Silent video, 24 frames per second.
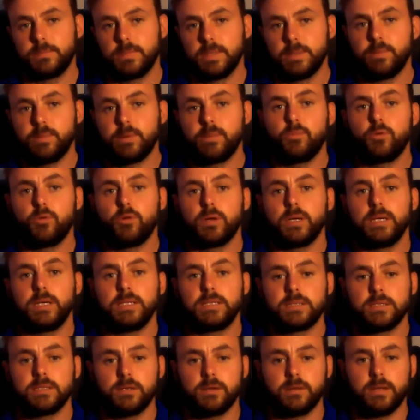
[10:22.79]
a bit more
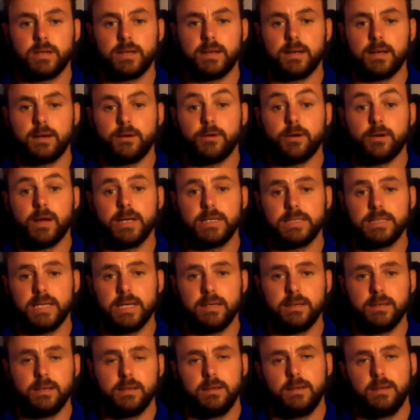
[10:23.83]
neat on the right
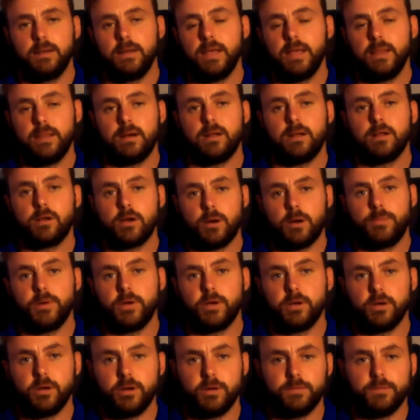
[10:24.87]
hand, and then I'll copy
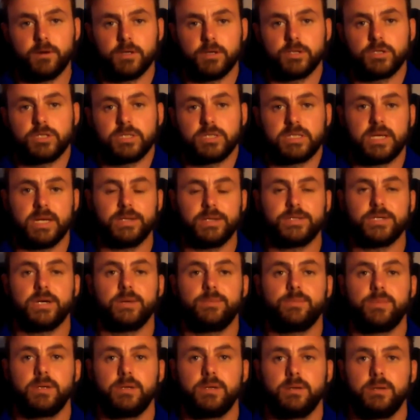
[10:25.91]
it over onto SketchUp.